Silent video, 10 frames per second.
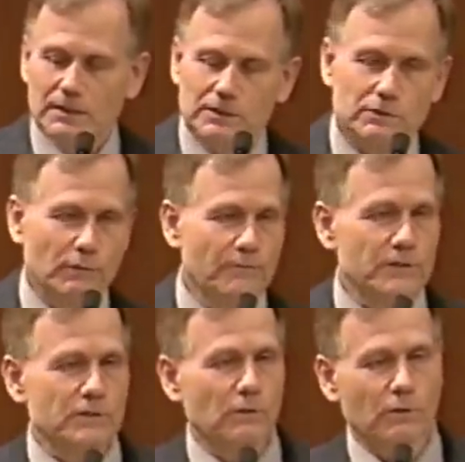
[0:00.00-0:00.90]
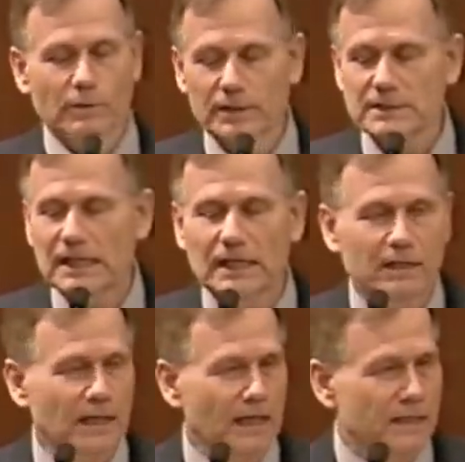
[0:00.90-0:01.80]
So if the soloist had
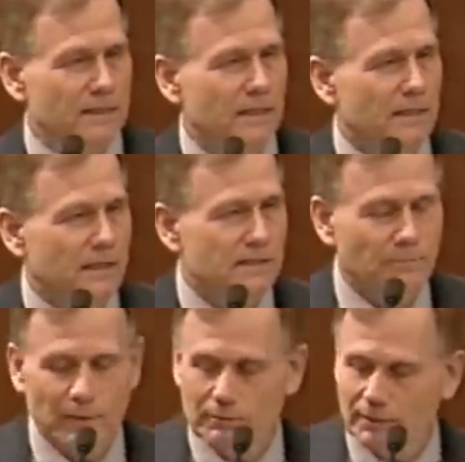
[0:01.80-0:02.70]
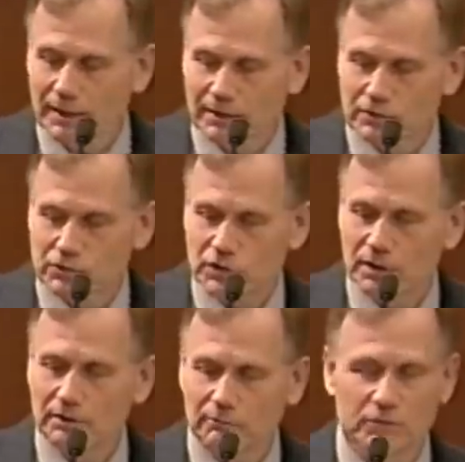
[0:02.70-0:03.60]
an eighteen decibel range,
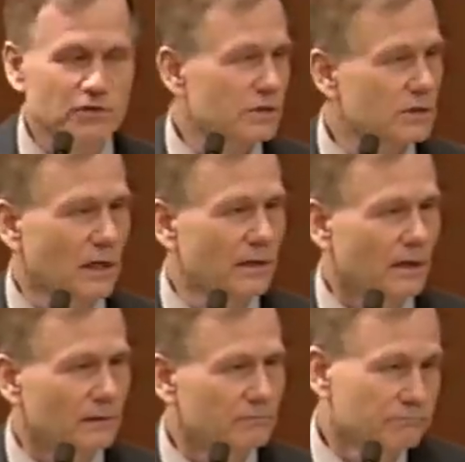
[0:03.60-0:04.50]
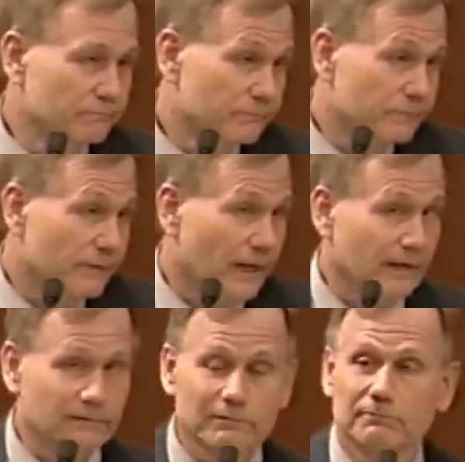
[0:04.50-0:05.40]
which is not
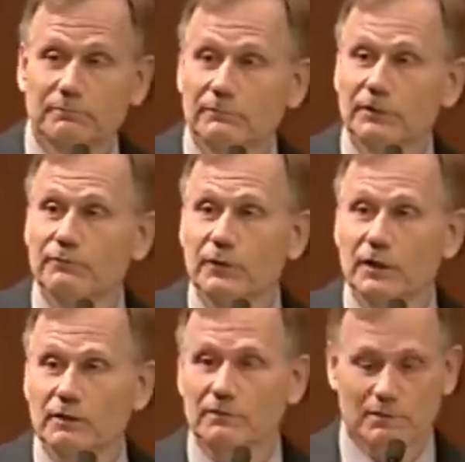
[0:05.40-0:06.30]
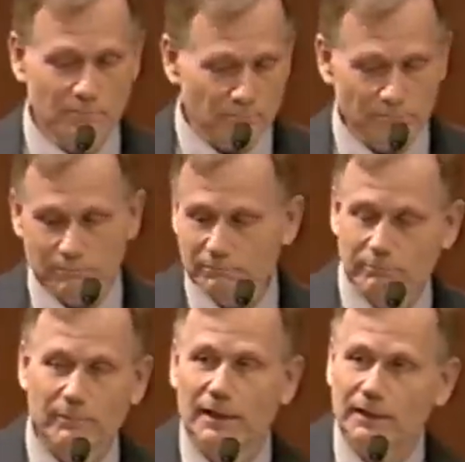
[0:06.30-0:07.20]
that difficult,
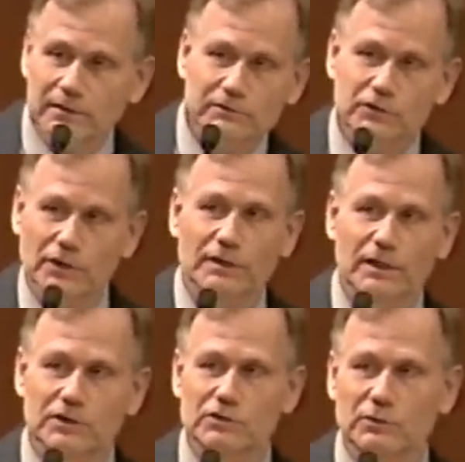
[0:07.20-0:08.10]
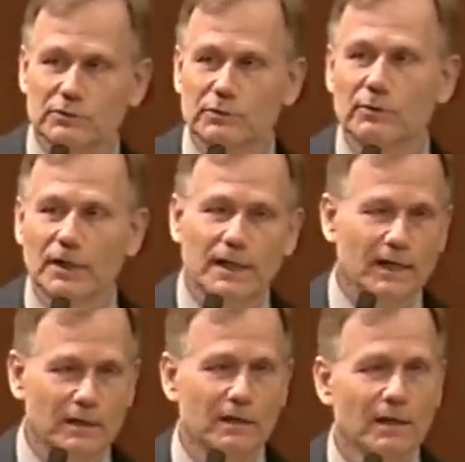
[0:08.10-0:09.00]
my chart I showed you, I
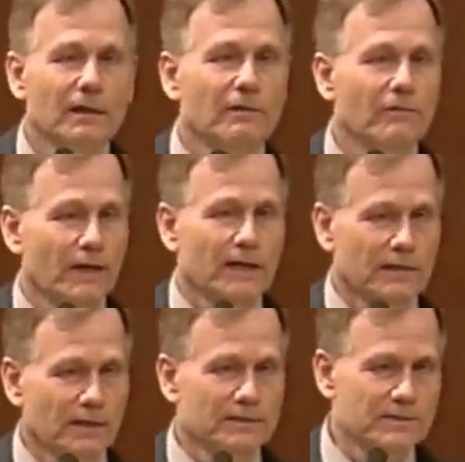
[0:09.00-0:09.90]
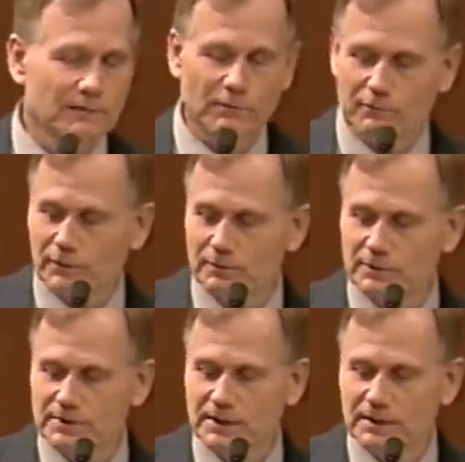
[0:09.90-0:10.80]
had that at several
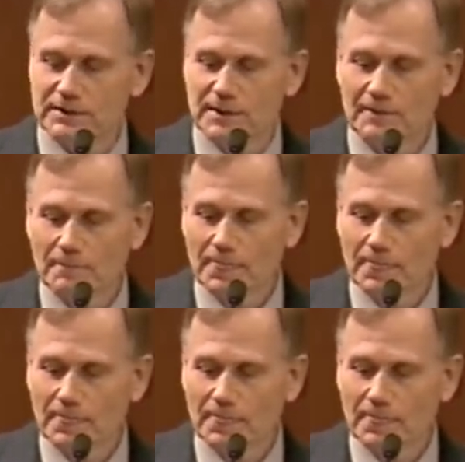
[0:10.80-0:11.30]
frequencies,